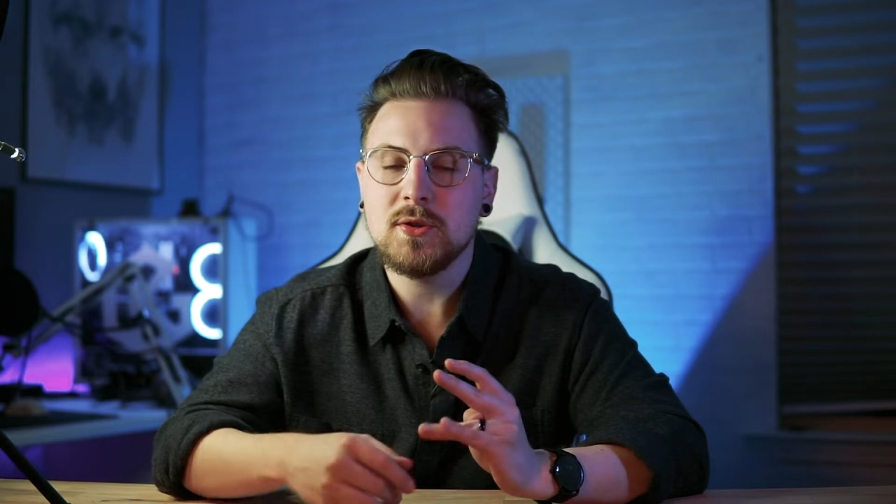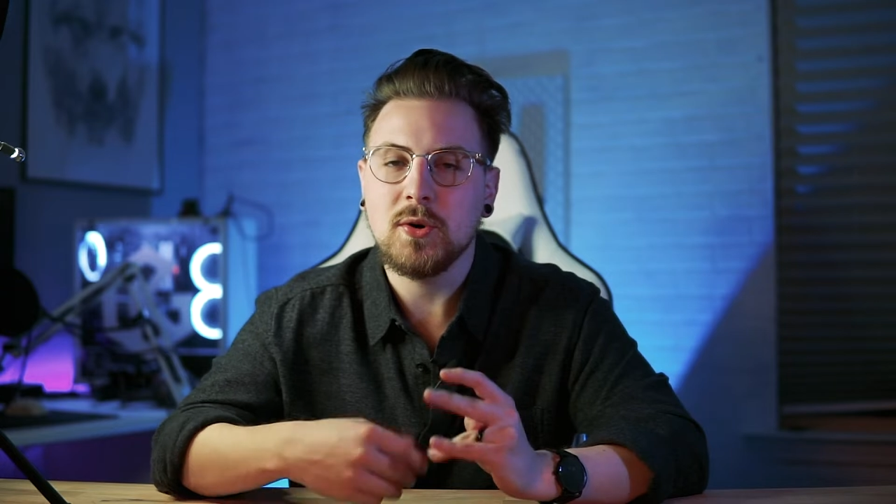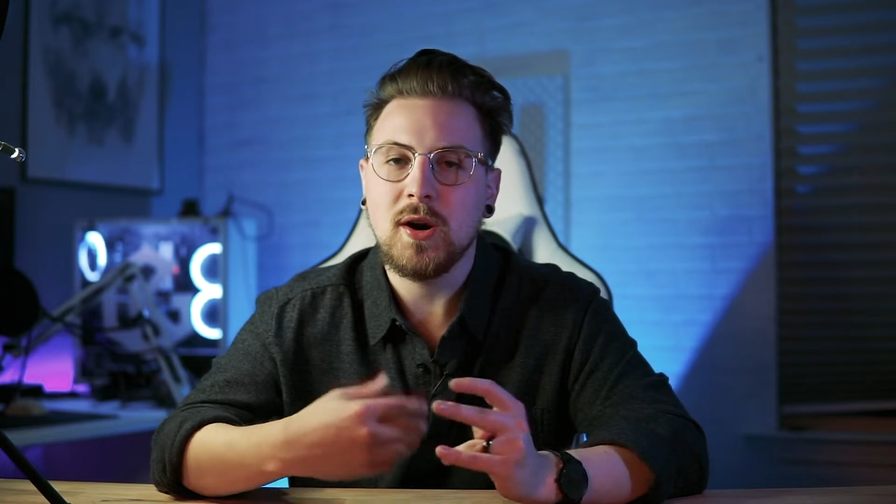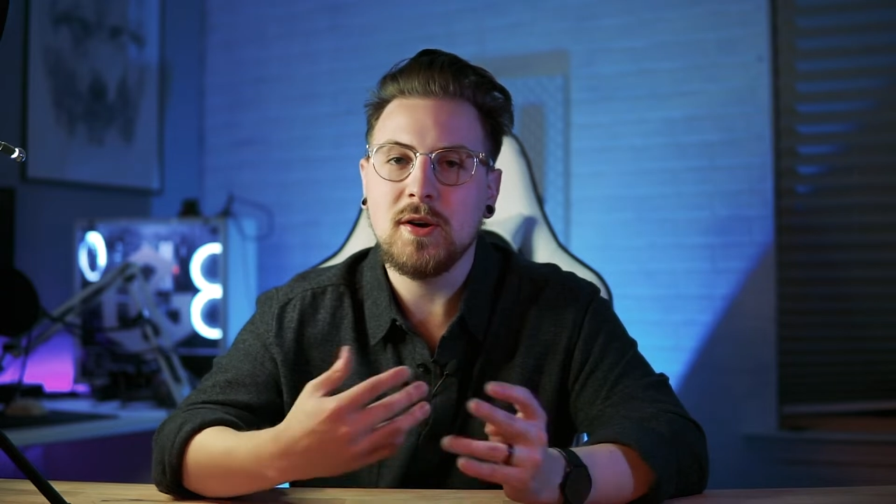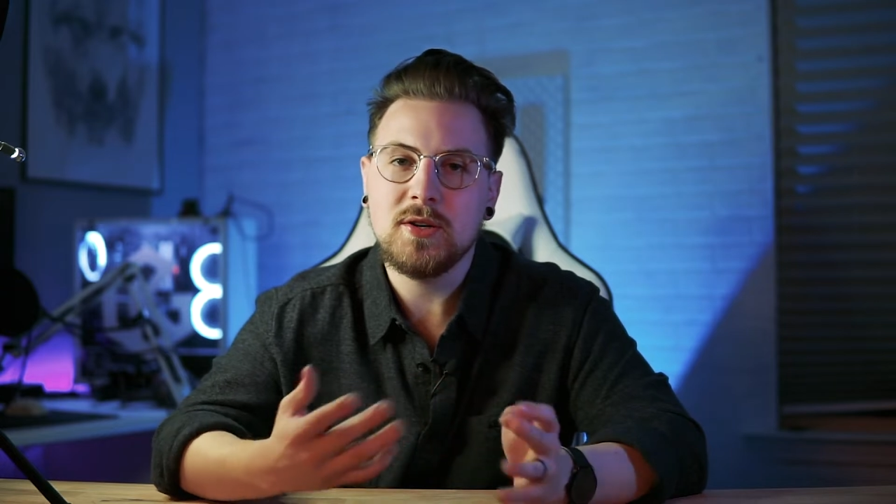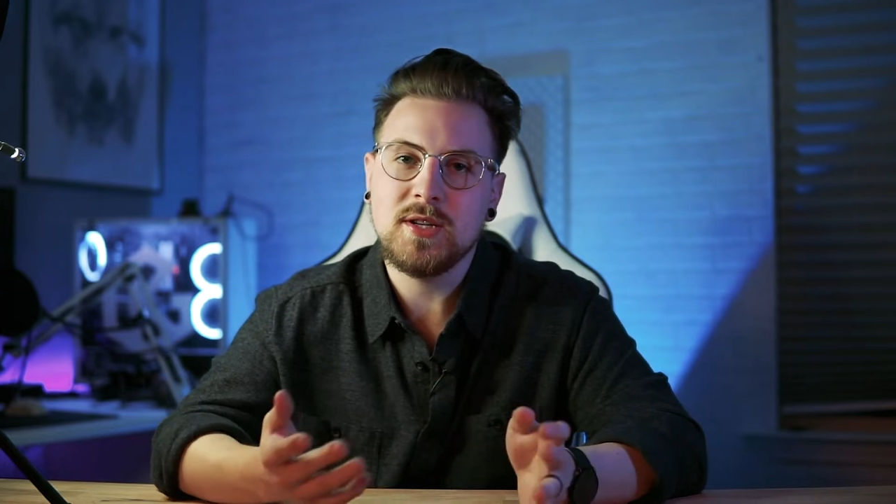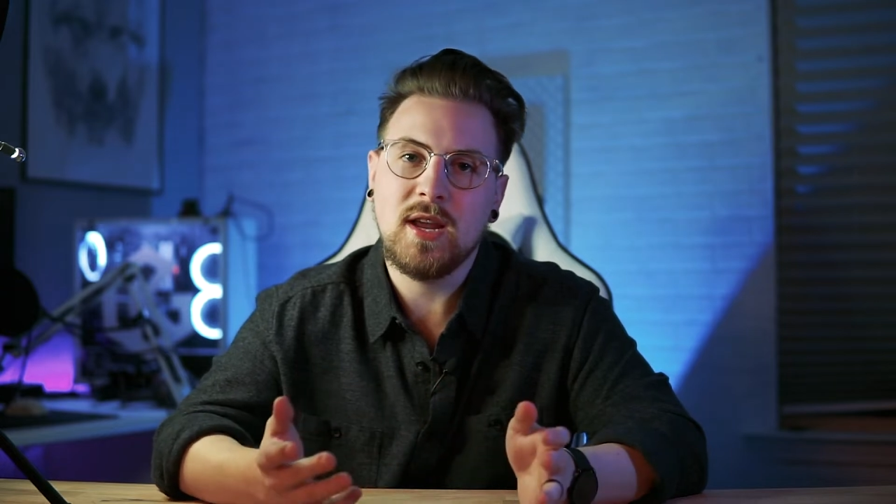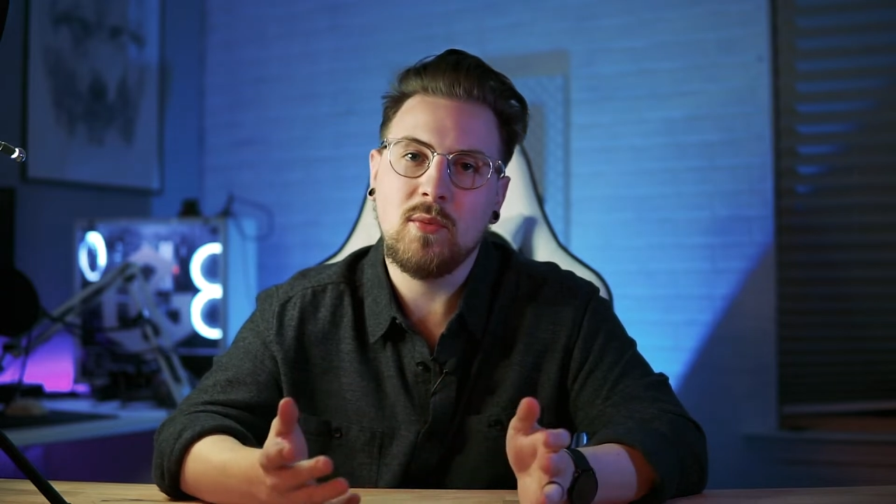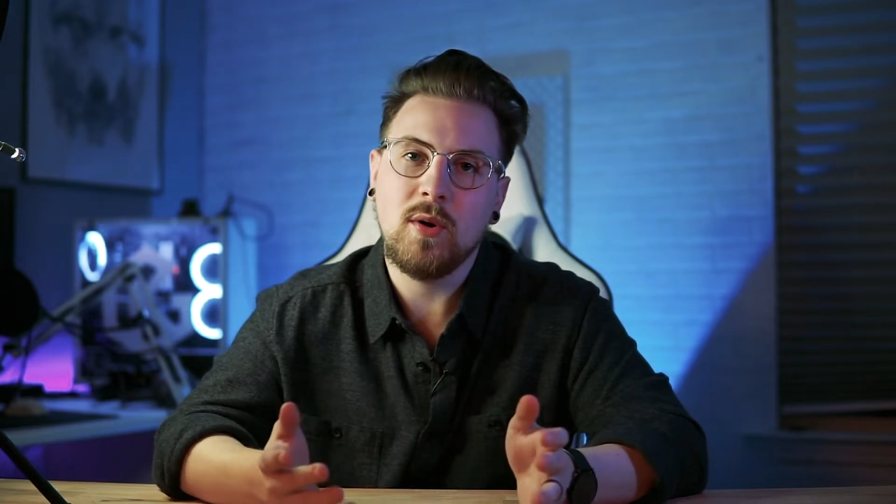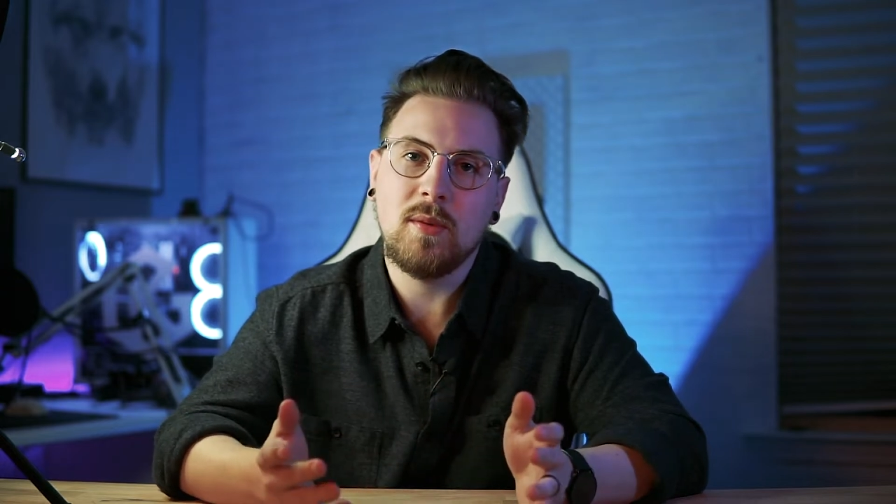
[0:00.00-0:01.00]
or
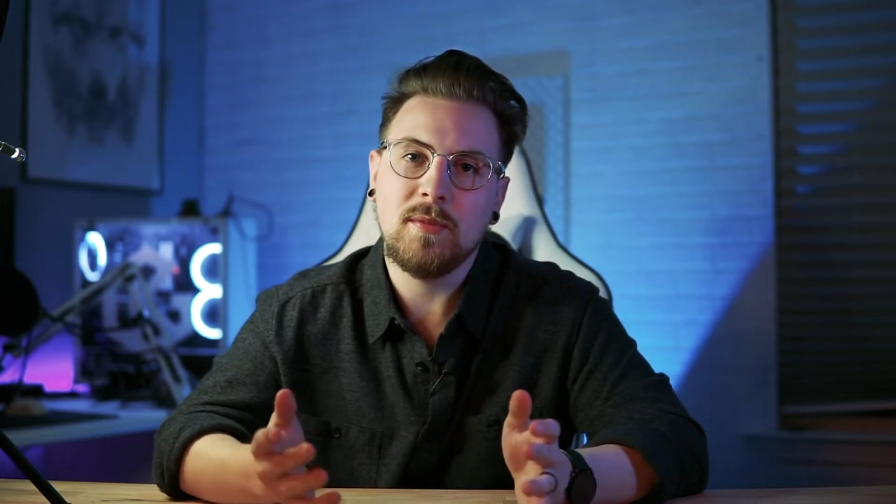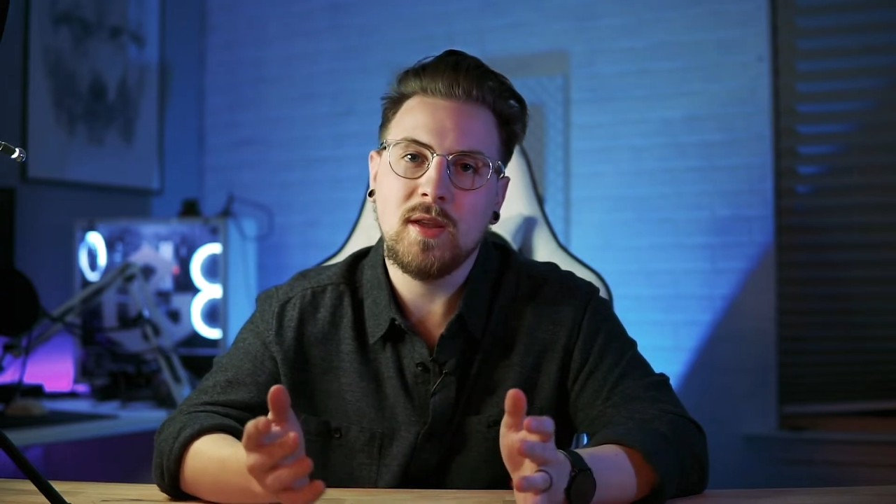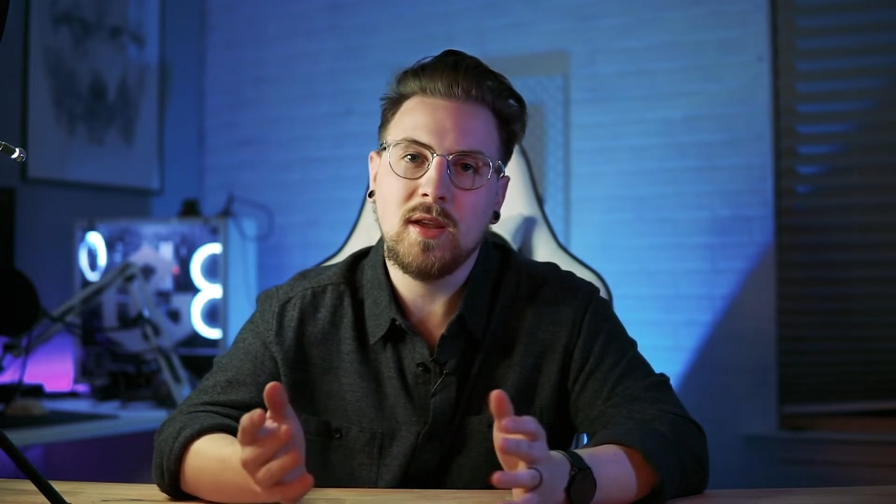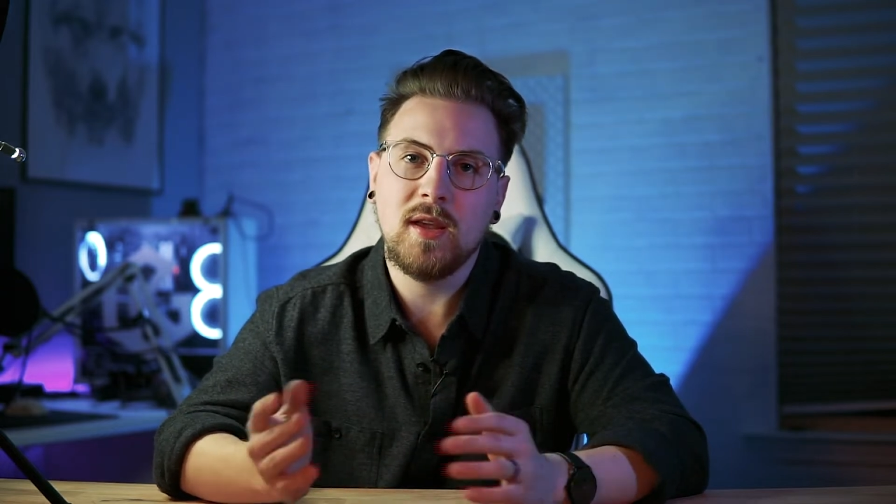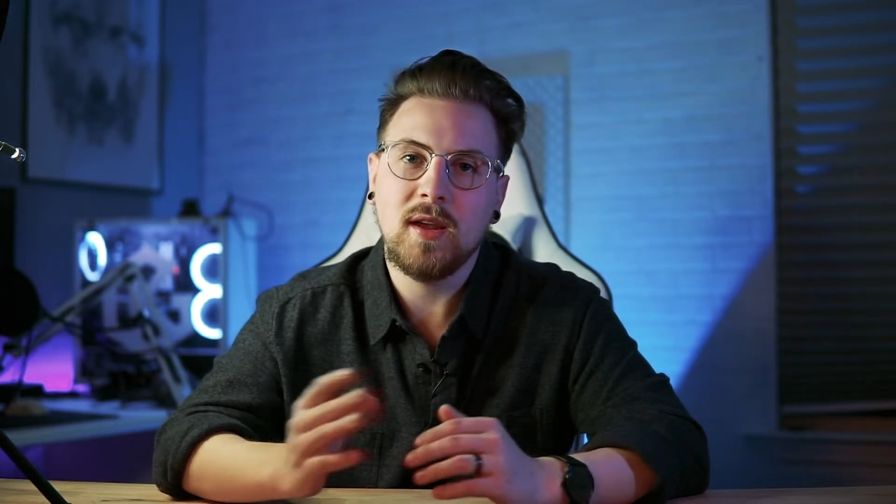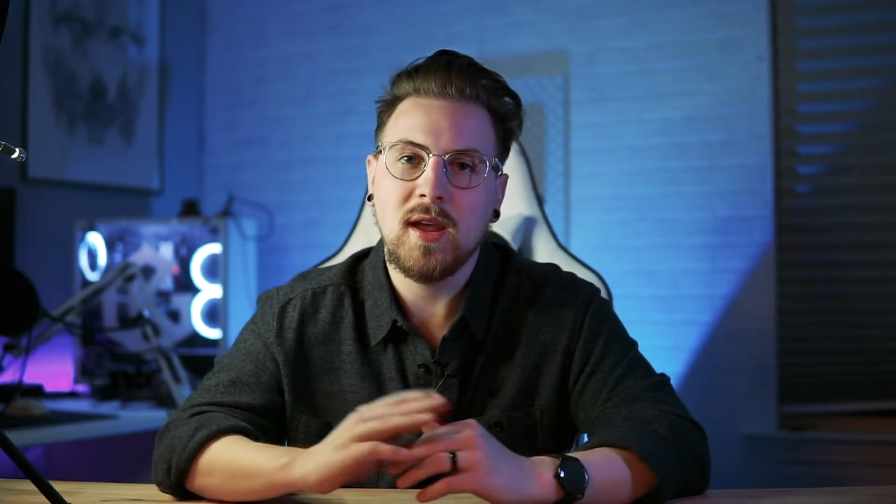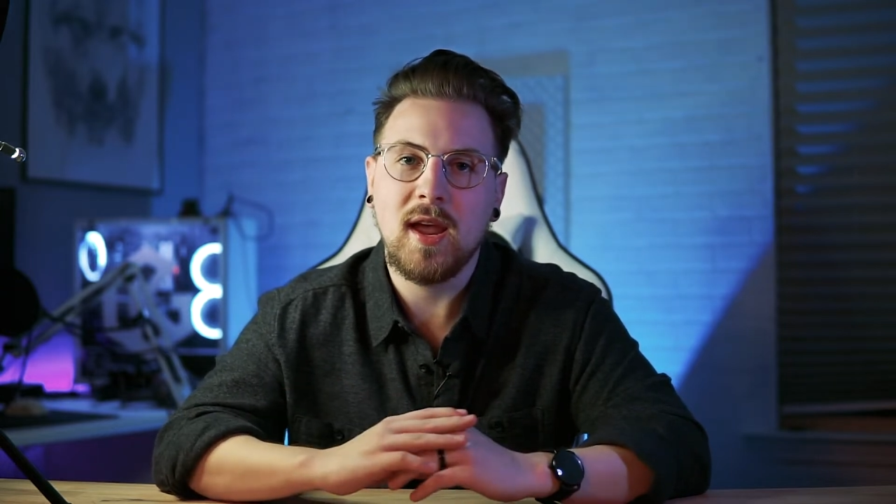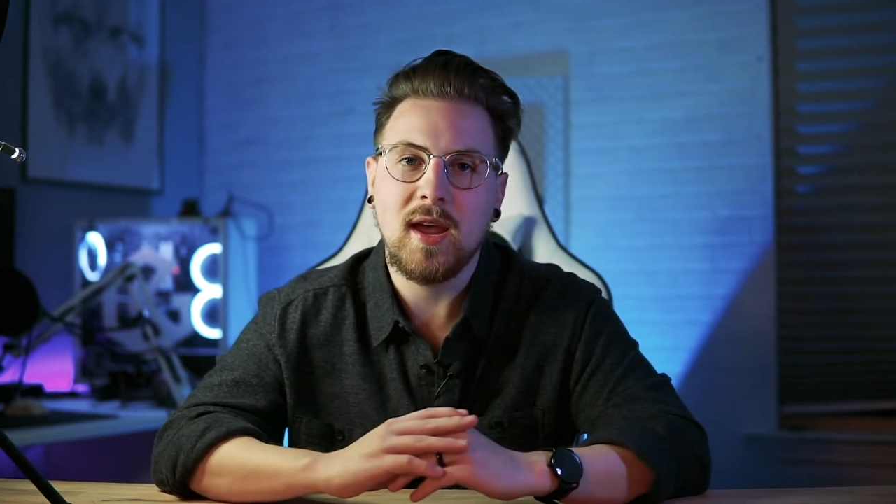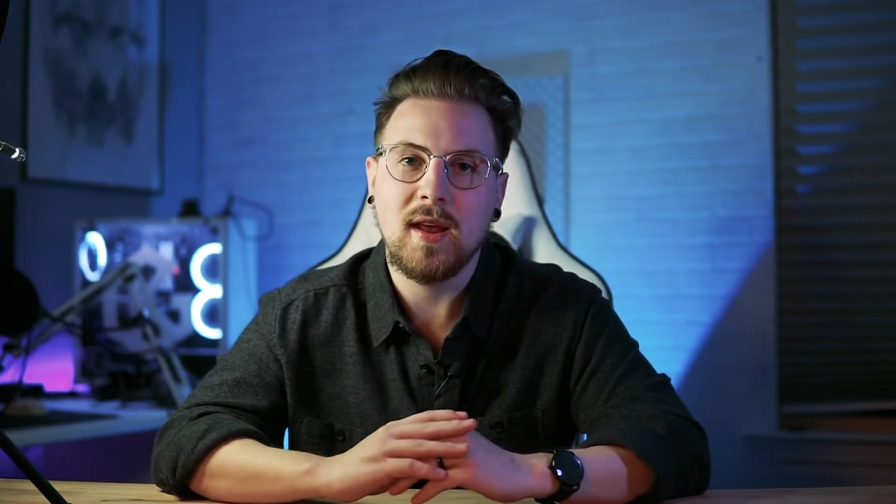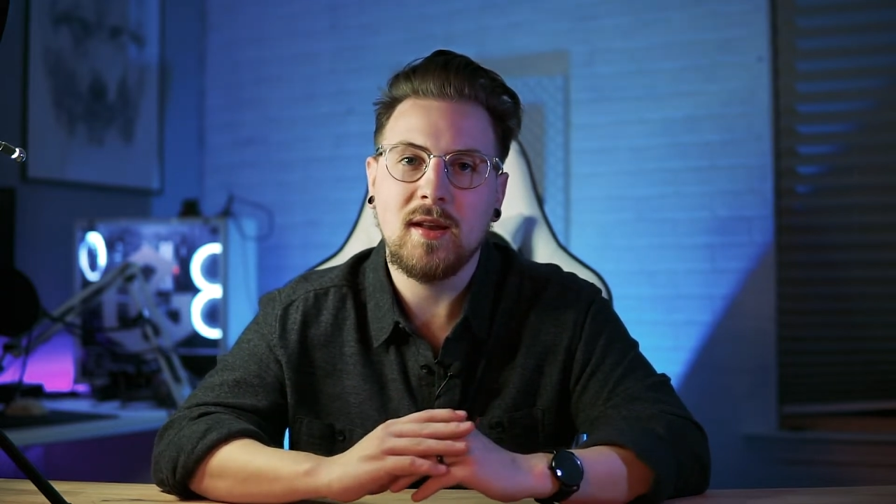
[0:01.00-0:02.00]
understand what I'm thinking
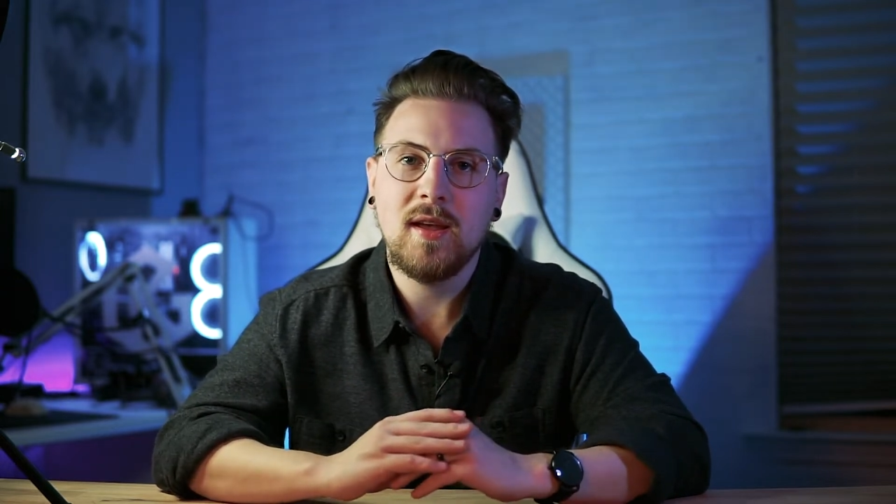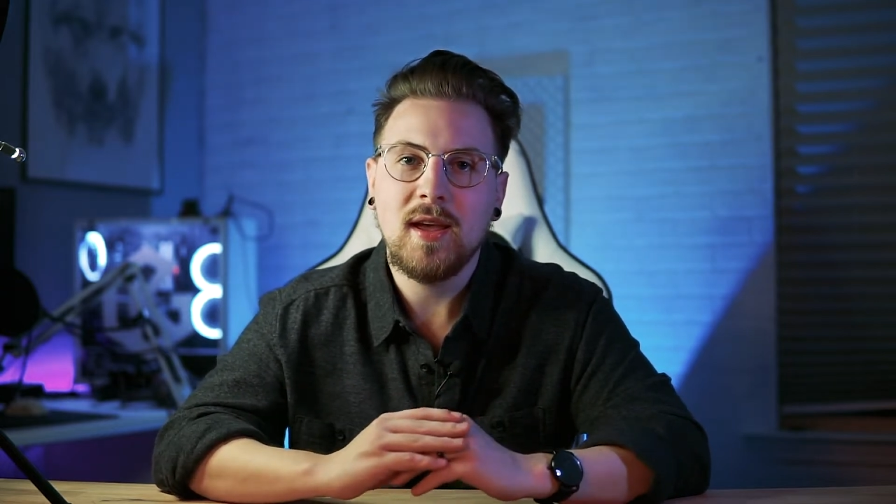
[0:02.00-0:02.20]
and